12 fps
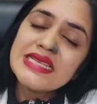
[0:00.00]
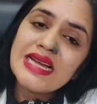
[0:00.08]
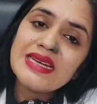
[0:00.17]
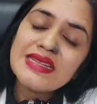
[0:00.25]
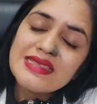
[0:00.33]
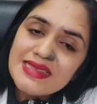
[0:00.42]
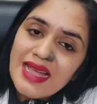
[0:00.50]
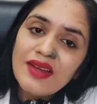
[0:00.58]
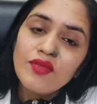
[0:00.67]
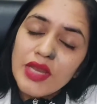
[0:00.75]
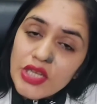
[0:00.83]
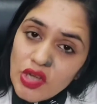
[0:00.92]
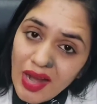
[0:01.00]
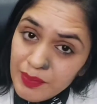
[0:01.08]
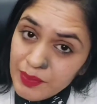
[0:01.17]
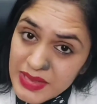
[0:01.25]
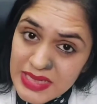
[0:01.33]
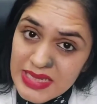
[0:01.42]
See, understand, when you
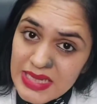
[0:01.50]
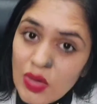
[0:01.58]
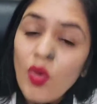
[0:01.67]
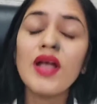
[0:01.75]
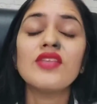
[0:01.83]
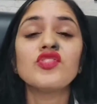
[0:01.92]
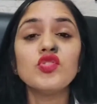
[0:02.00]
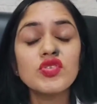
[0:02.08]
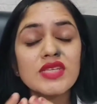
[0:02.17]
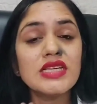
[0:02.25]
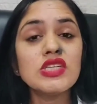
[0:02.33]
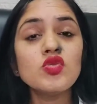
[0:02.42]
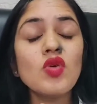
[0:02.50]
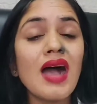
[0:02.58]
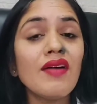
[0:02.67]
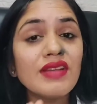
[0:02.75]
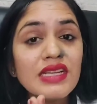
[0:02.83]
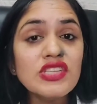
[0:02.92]
have PCOS, you tend to
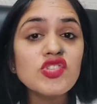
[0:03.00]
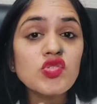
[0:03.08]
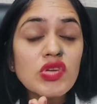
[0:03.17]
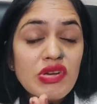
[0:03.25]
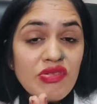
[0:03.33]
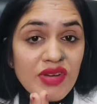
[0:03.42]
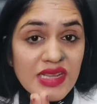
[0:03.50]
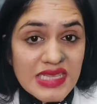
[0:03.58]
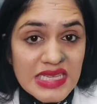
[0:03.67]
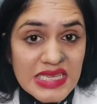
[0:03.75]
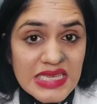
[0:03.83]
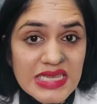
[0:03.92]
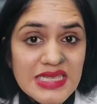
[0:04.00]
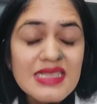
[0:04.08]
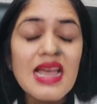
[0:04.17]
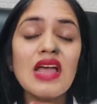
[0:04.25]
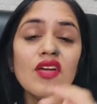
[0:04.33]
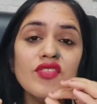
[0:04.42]
have insulin
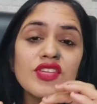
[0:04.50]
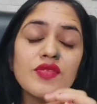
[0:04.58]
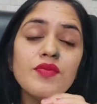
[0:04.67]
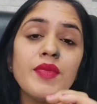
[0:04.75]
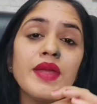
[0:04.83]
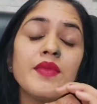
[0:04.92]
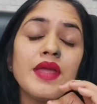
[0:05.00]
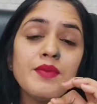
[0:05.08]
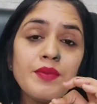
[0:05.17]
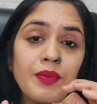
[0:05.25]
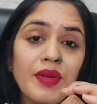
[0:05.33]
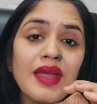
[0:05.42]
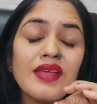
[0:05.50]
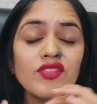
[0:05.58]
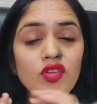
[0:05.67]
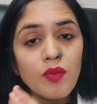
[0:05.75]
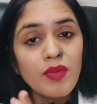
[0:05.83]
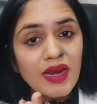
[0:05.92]
resistance, which may
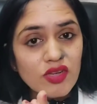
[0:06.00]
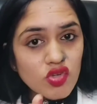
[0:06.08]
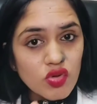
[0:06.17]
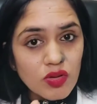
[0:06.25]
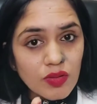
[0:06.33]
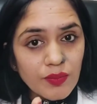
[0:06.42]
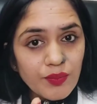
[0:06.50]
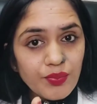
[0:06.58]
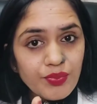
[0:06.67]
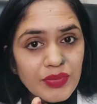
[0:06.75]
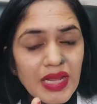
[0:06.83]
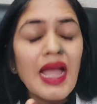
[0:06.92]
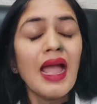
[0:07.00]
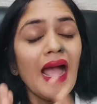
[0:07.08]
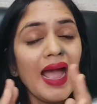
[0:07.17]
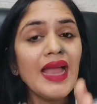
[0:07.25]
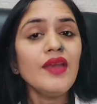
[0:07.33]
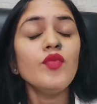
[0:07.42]
impairs your blood sugar.
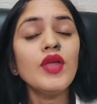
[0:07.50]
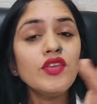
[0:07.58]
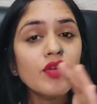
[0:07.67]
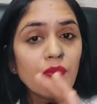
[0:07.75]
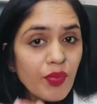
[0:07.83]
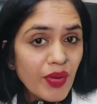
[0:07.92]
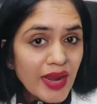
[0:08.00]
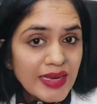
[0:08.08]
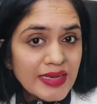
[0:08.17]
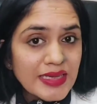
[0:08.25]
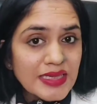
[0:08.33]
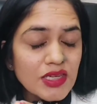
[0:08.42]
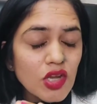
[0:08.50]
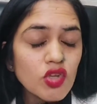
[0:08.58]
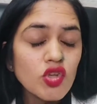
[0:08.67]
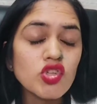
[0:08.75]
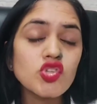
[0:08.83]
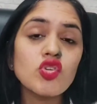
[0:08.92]
And when you are pregnant,
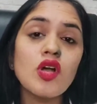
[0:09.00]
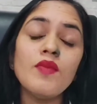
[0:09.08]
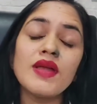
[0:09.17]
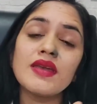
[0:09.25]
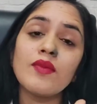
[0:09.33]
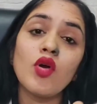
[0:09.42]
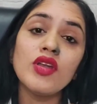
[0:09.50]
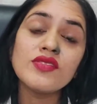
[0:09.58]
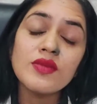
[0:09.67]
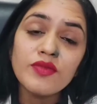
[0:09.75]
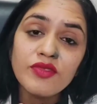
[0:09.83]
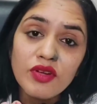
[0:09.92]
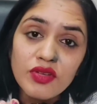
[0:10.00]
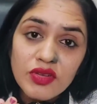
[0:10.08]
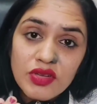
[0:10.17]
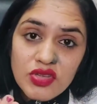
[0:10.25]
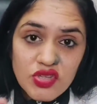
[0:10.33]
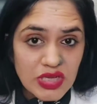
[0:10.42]
your sugar metabolism
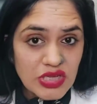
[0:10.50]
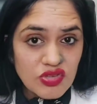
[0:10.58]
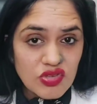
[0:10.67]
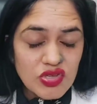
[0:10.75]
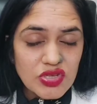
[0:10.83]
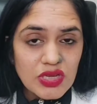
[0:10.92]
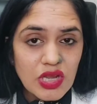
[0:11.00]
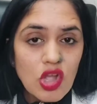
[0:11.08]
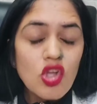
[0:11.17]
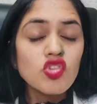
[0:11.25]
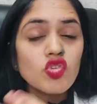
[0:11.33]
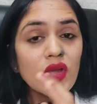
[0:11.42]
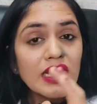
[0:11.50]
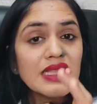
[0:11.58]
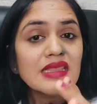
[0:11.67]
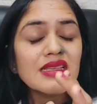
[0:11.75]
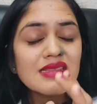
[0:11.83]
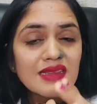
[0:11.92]
further changes. So
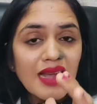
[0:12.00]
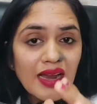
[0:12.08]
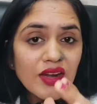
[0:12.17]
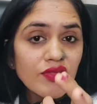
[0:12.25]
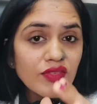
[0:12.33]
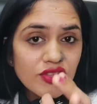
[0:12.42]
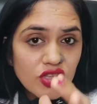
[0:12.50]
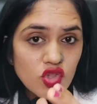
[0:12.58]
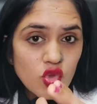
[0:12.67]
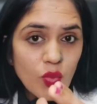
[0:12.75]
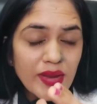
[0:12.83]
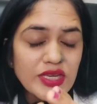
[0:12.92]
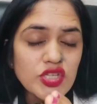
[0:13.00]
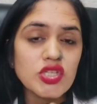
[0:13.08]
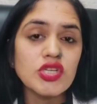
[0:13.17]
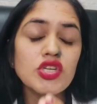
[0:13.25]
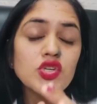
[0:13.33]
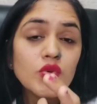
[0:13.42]
in this kind of a
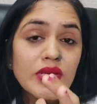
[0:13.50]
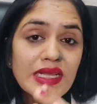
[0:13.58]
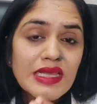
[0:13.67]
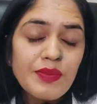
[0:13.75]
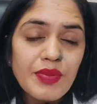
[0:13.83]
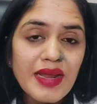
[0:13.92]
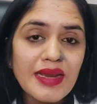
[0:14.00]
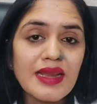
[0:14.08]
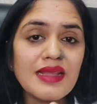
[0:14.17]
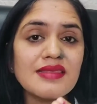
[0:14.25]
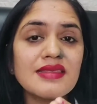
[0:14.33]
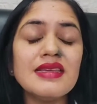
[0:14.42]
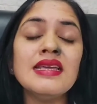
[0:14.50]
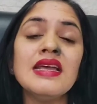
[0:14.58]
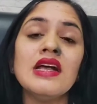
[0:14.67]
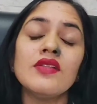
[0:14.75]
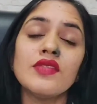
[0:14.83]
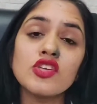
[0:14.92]
situation, during the
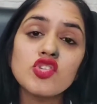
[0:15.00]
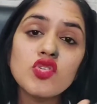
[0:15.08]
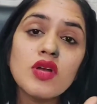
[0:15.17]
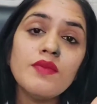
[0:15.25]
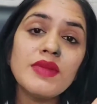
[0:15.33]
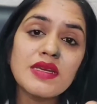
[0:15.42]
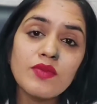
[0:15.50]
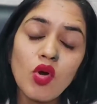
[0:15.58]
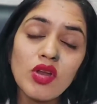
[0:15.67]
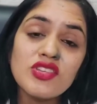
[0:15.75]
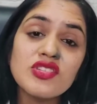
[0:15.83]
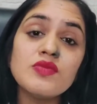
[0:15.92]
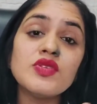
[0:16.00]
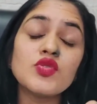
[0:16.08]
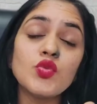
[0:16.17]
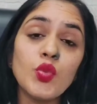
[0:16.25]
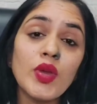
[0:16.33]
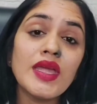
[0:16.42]
pregnancy, the sugar metabolism
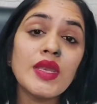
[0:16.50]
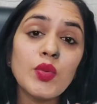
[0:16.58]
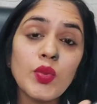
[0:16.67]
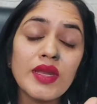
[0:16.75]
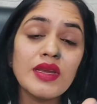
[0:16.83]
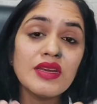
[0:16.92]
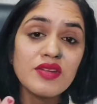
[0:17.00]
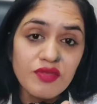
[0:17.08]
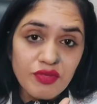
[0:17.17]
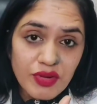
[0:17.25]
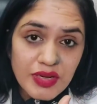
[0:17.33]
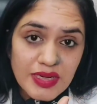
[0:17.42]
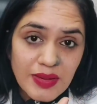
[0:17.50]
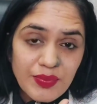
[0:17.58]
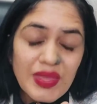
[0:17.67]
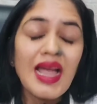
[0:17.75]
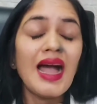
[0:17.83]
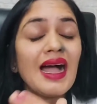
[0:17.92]
is very, very different.
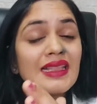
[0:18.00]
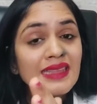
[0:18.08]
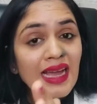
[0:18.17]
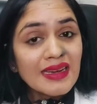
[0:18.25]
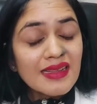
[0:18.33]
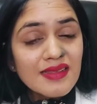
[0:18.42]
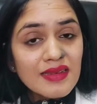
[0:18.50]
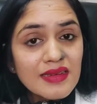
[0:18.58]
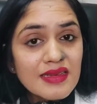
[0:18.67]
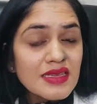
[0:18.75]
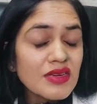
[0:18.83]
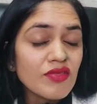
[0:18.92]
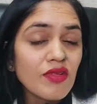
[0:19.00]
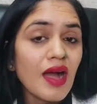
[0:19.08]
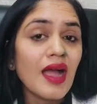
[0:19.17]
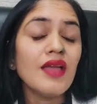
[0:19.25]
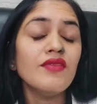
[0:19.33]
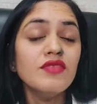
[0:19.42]
And that is the reason
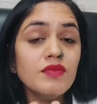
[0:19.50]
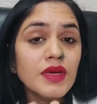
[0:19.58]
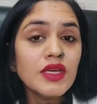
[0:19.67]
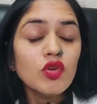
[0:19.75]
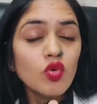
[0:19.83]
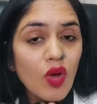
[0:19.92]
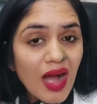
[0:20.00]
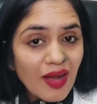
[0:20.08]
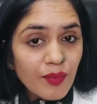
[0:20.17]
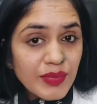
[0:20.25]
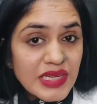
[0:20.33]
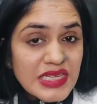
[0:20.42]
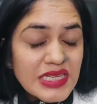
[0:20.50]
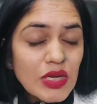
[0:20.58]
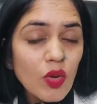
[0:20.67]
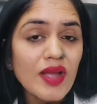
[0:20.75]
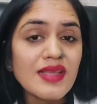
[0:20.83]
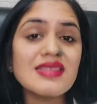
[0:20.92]
why women who have
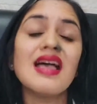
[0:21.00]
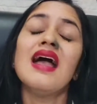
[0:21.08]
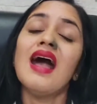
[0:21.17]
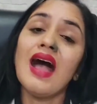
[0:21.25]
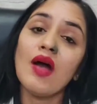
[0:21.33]
PCOS